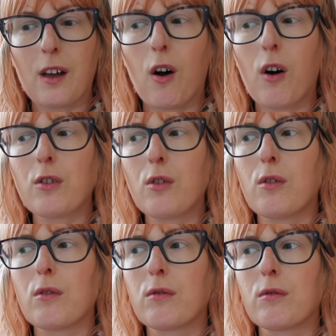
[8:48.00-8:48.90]
are
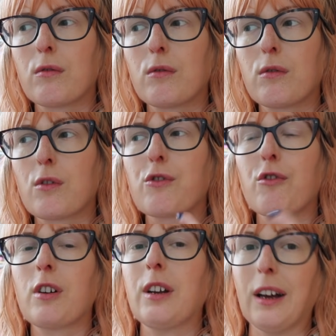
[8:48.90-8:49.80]
not
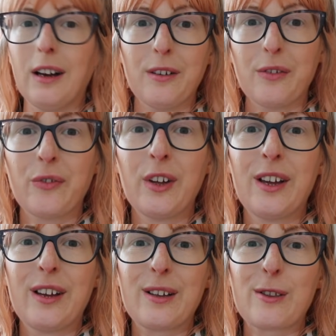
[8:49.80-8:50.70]
strong enough
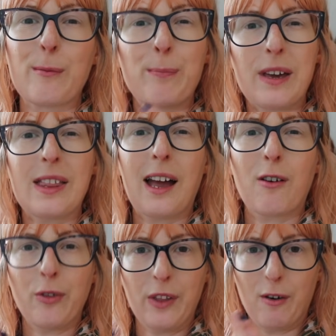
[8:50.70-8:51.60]
to be there
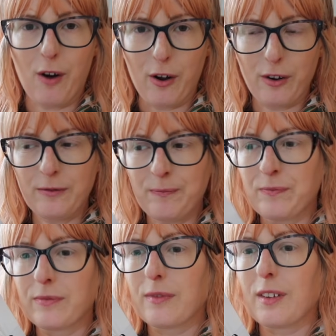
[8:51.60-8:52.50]
on their own.
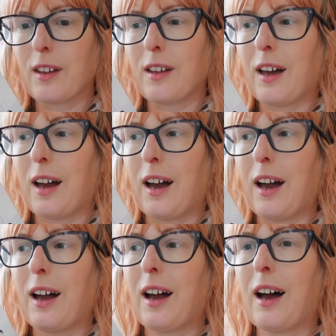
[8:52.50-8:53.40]

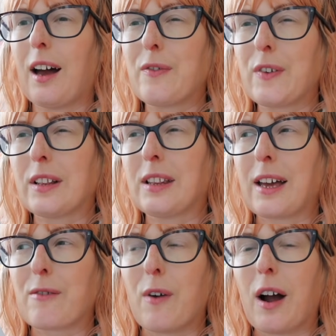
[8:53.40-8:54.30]
I feel
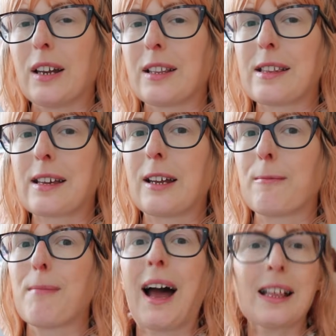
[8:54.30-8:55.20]
like violence
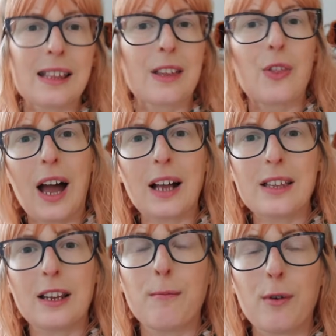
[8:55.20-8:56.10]
can mask
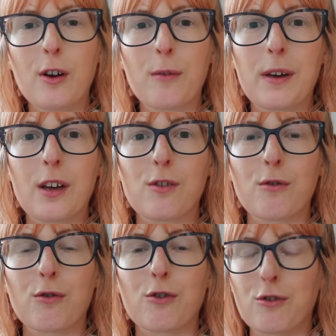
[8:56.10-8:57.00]
that in a book because
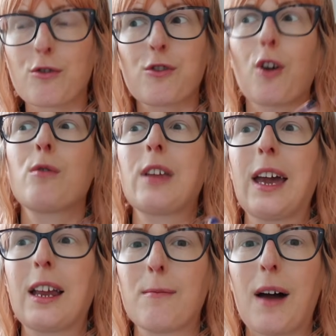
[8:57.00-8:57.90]
you're so
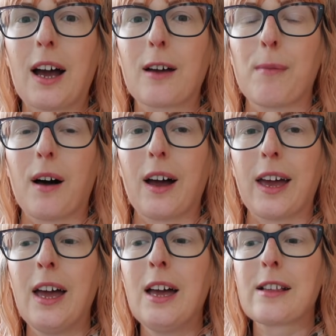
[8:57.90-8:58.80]
taken aback
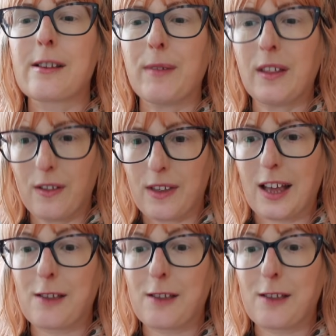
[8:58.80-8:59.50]
by something that's there